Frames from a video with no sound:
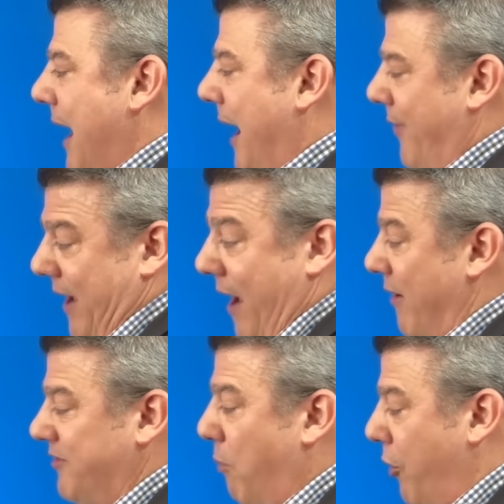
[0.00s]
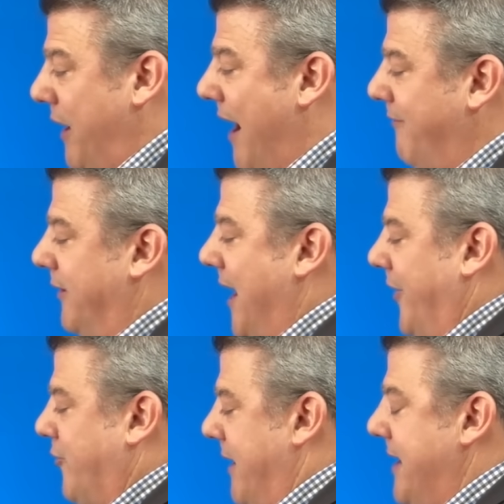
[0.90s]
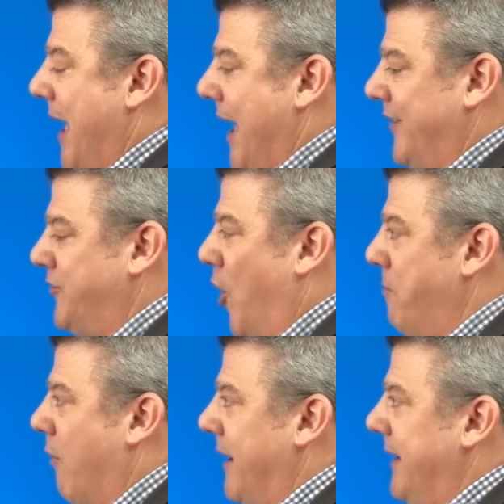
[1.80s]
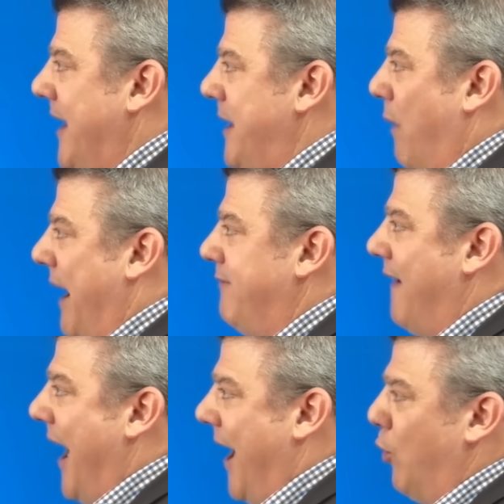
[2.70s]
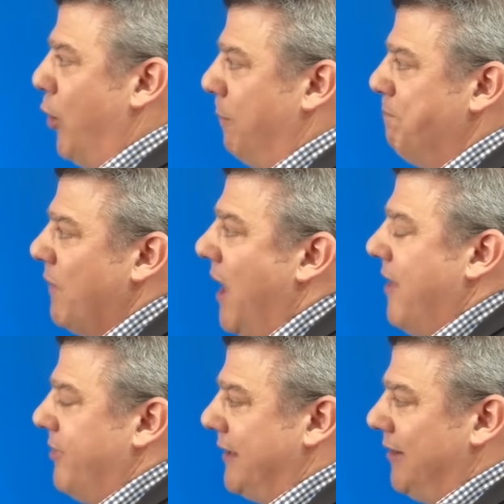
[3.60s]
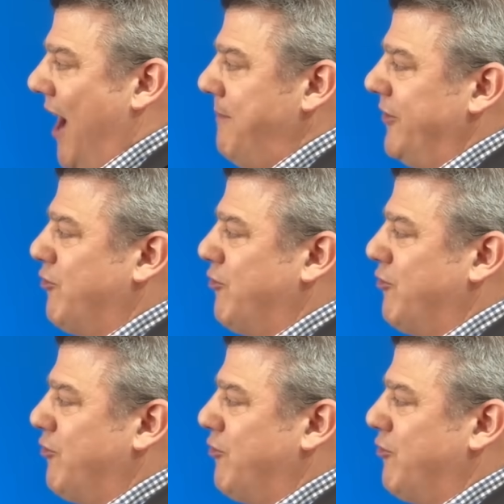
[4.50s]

Other areas, more than half the country, has no marine heat wave at all. The climate